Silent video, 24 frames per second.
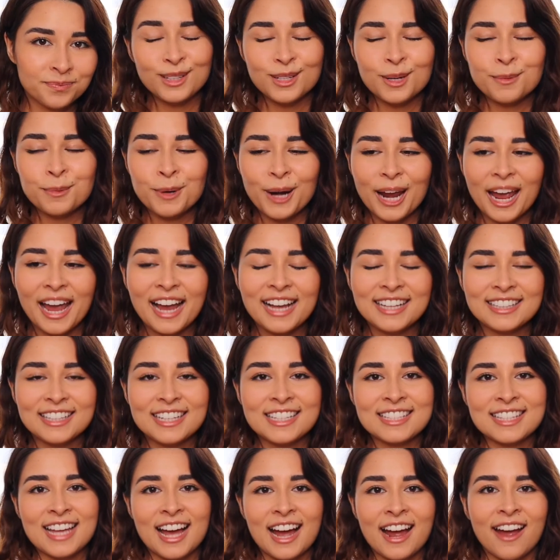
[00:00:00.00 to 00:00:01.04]
Number eight
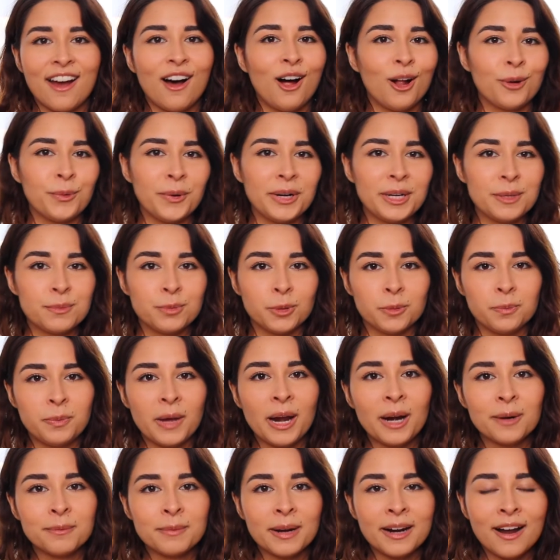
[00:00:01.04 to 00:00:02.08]
is I already
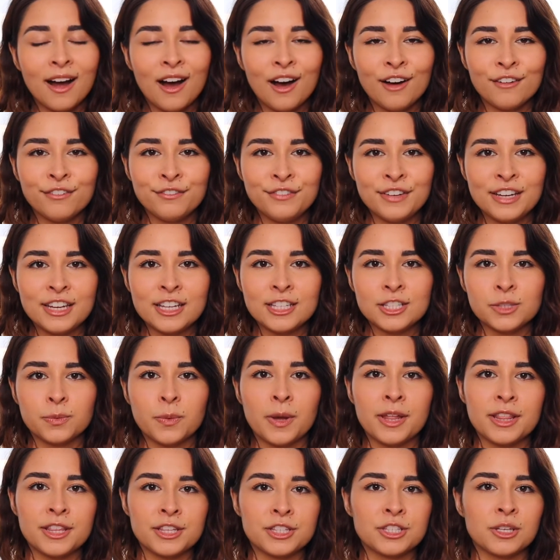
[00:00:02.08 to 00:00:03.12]
prepare my office
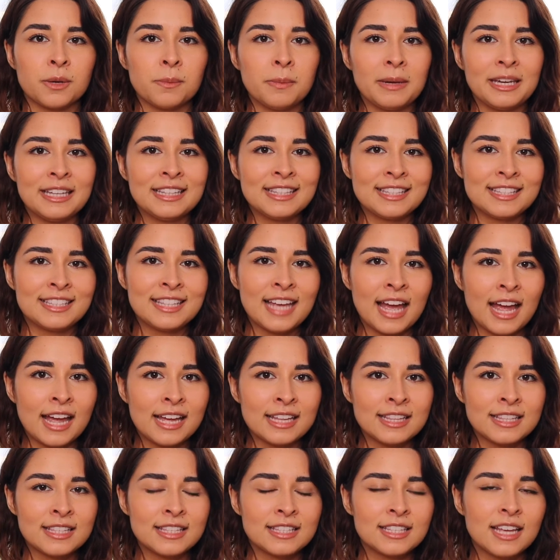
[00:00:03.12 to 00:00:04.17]
with some
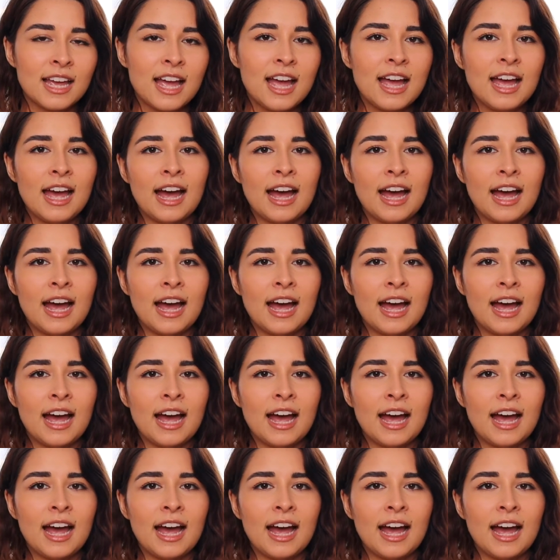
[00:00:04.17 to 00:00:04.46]
incense.